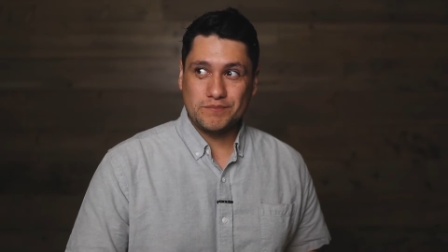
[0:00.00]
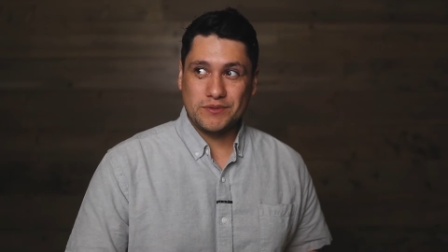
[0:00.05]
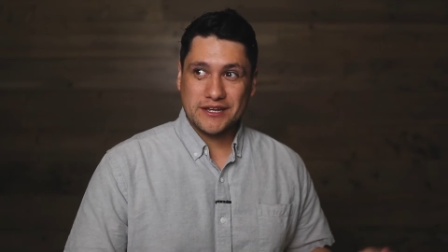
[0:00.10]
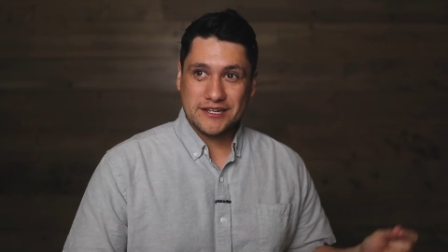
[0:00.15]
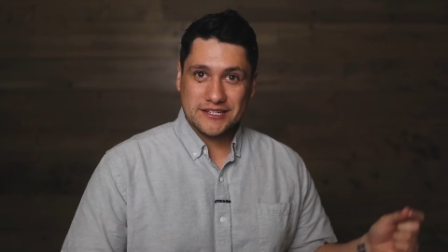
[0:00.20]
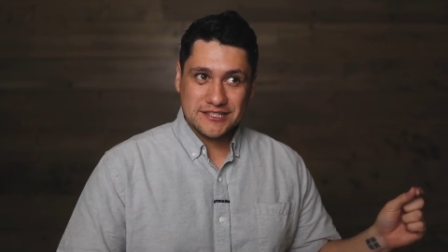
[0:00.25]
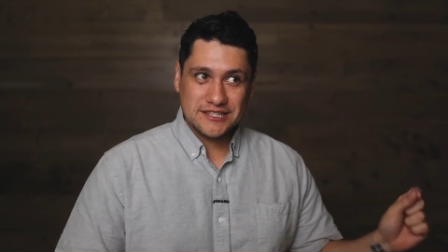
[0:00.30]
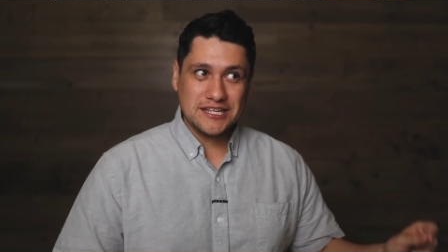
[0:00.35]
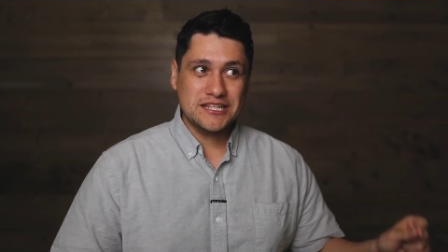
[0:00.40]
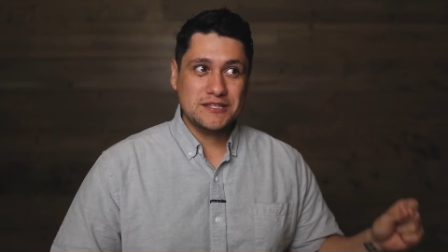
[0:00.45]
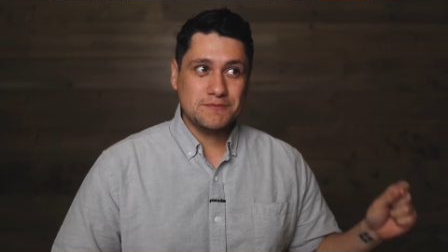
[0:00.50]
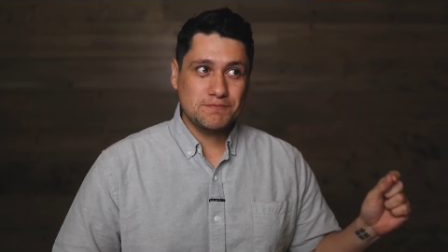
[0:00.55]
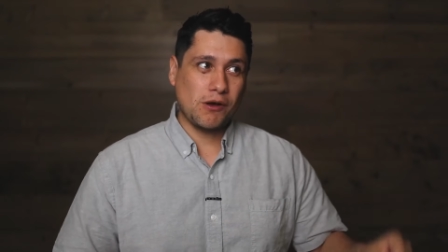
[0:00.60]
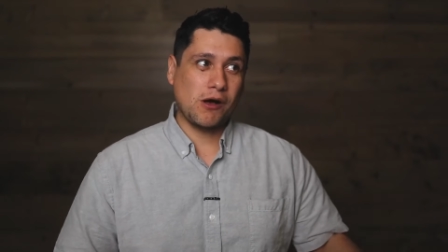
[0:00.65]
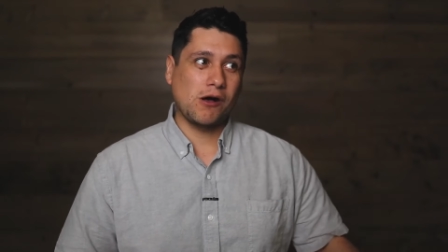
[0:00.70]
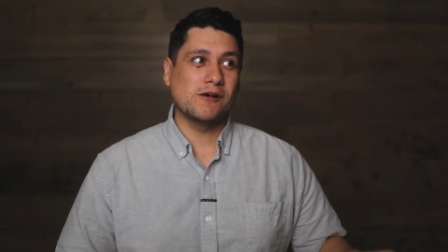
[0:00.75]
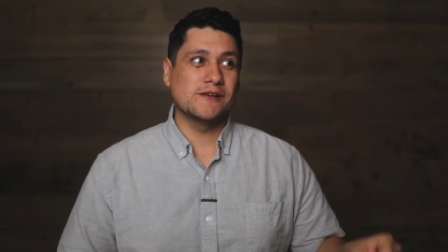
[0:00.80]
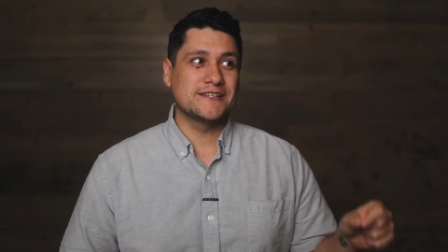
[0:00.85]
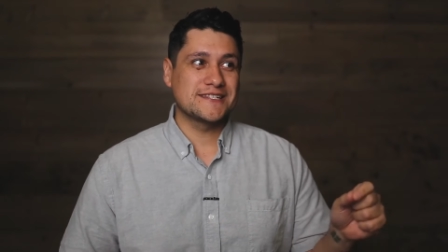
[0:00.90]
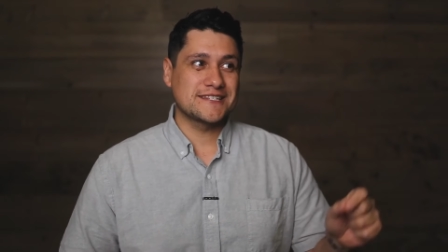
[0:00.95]
because this
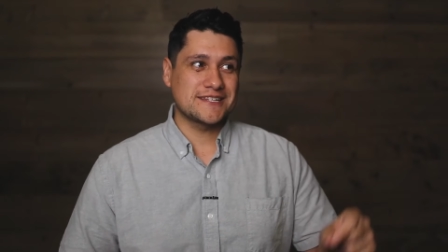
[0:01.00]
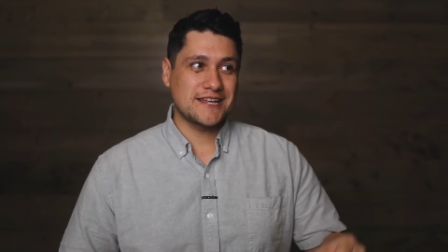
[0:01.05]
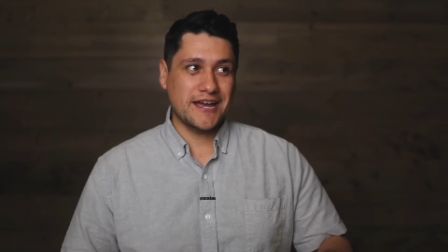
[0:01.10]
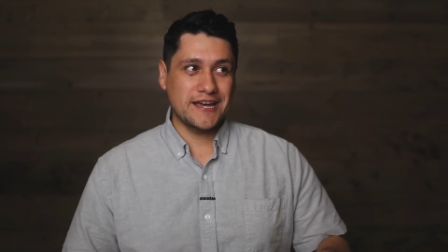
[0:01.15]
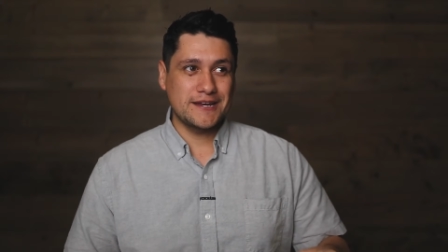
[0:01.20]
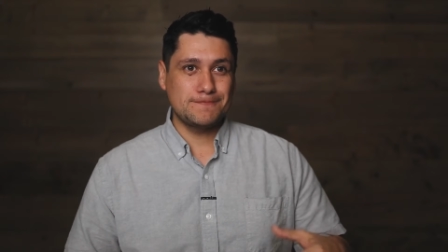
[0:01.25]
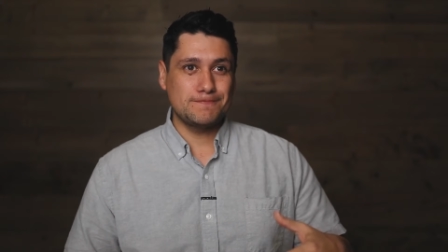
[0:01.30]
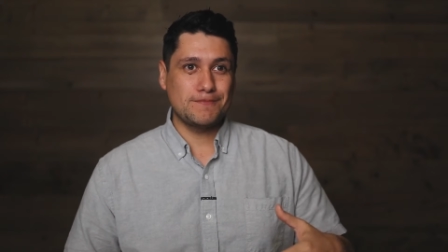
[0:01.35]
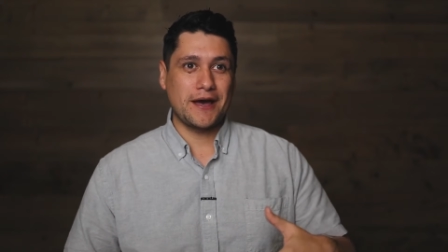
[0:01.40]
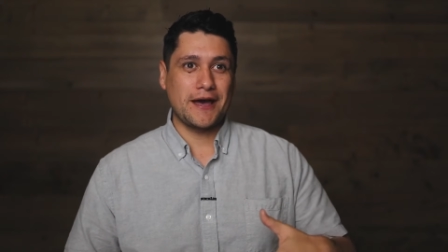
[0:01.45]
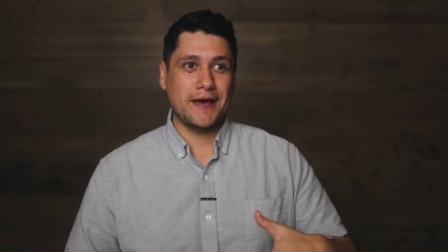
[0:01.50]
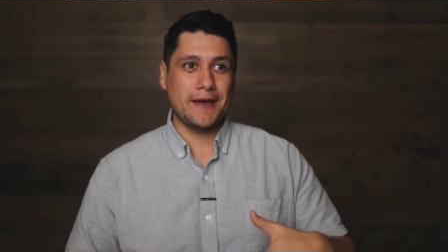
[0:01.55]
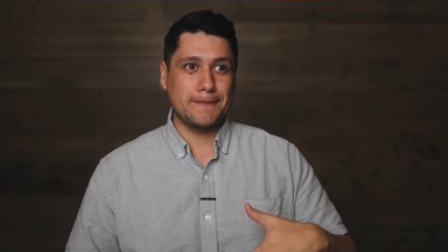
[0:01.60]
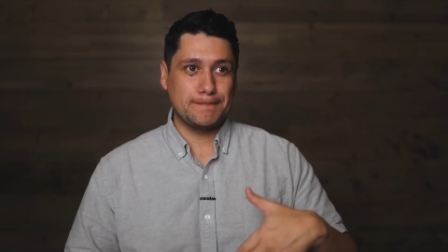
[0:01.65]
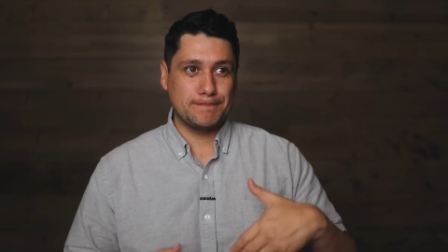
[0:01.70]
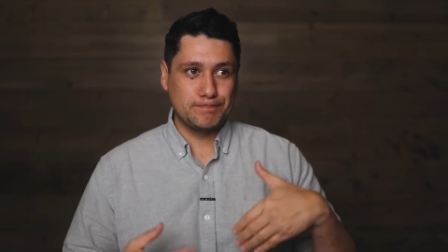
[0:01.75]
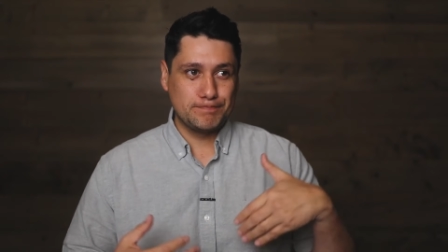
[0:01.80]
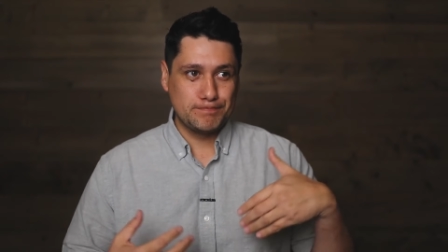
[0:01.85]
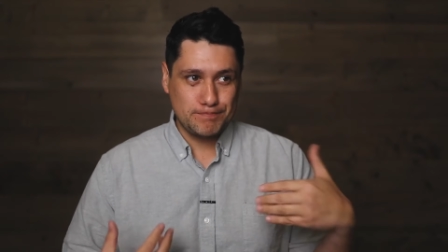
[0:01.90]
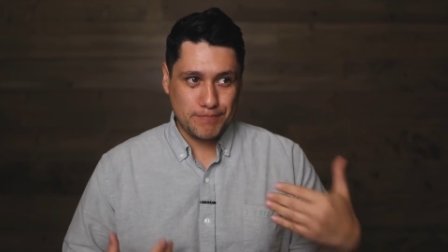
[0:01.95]
ball is signed by
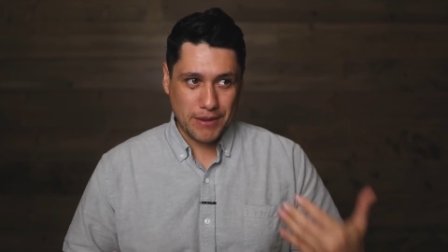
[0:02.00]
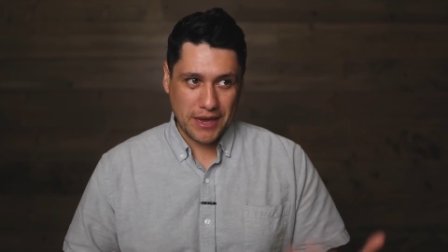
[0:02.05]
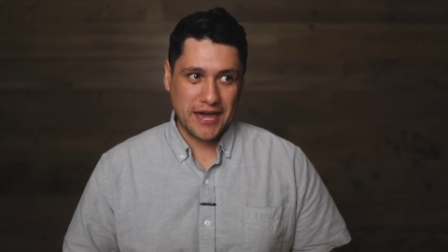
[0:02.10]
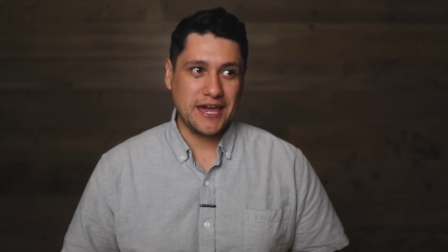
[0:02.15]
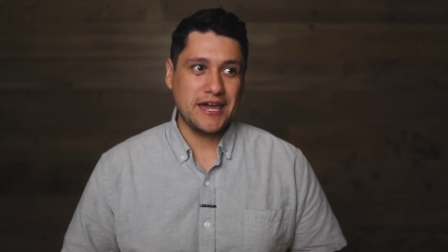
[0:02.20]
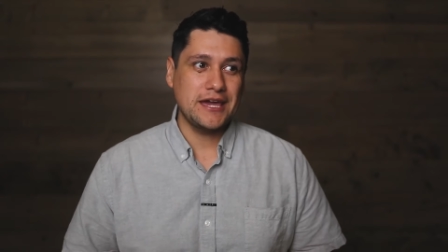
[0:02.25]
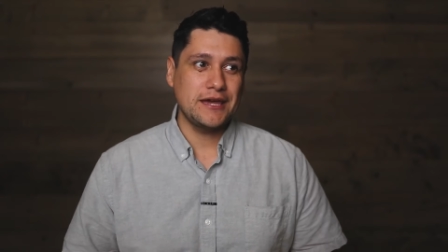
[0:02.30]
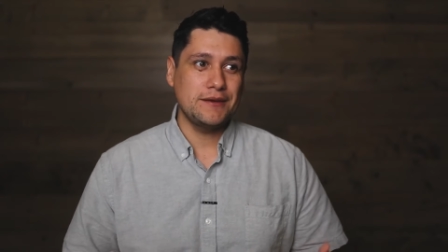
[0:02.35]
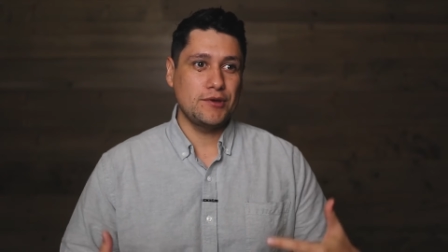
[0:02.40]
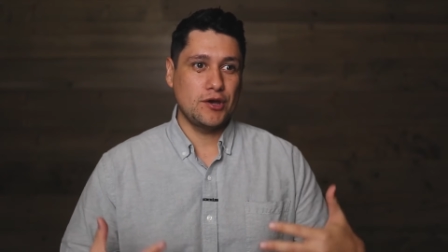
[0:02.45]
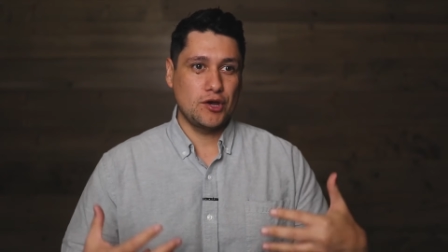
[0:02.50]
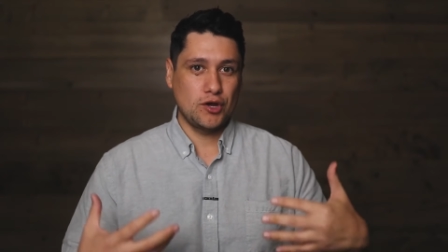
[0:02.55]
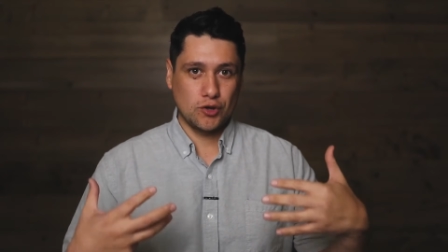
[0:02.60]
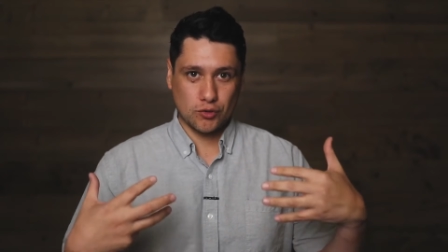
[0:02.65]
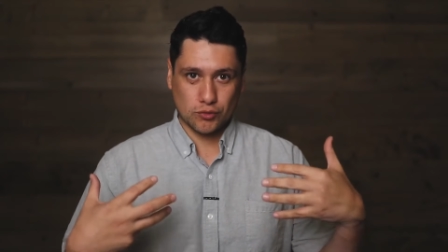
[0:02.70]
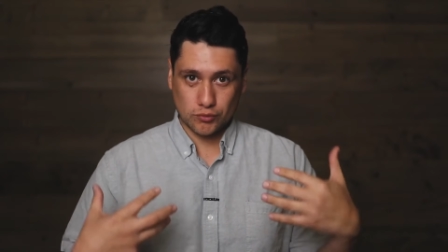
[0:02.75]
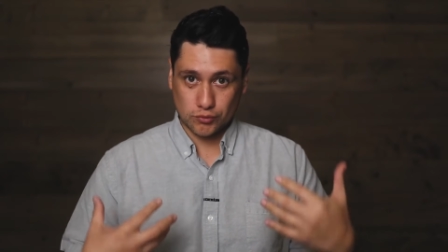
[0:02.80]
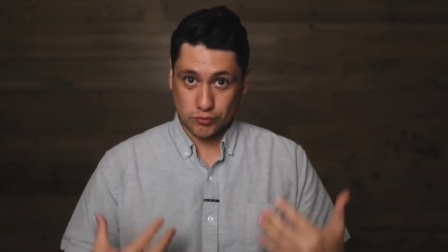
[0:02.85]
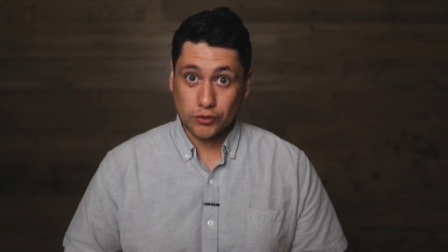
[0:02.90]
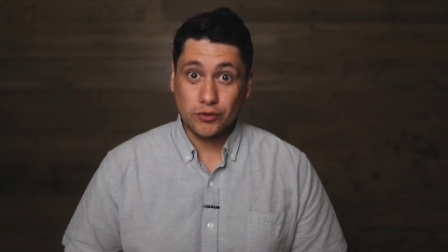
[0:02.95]
Babe
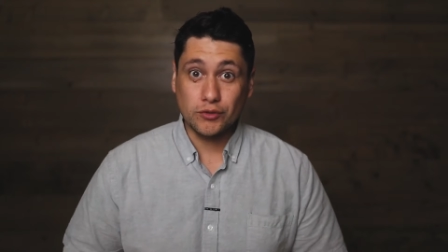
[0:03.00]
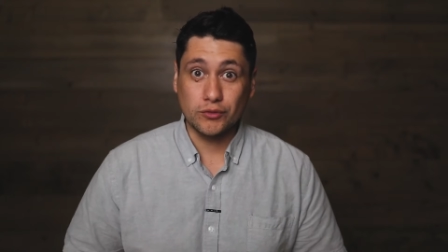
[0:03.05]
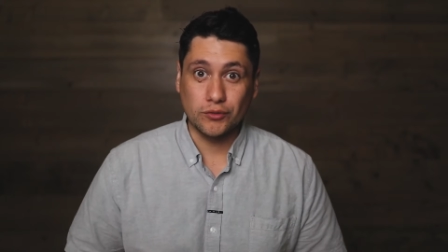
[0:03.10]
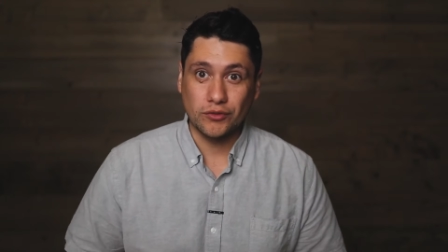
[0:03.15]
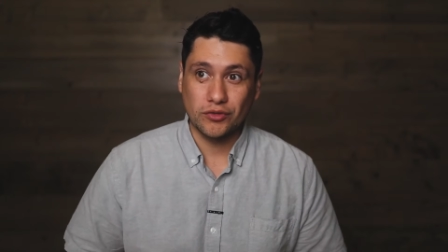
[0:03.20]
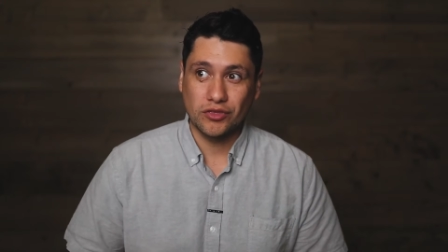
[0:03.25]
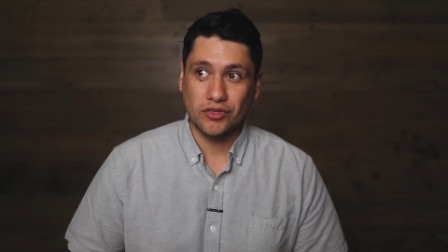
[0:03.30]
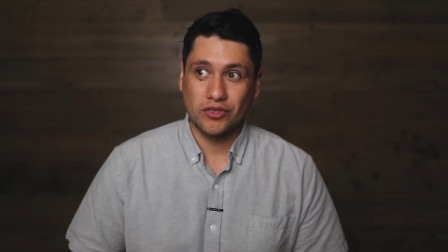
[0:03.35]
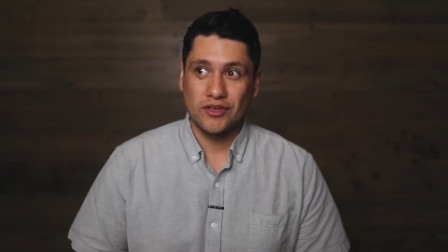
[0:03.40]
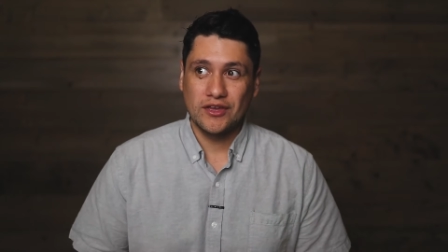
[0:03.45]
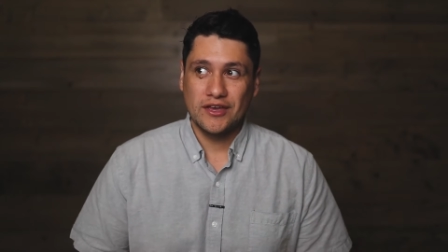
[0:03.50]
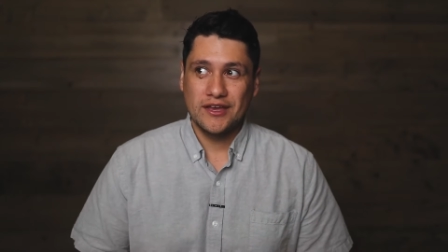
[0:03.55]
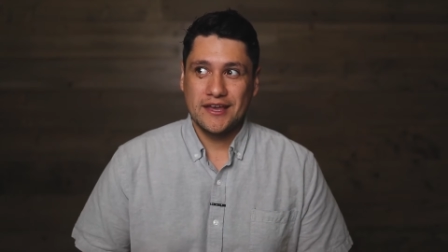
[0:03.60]
Ruth.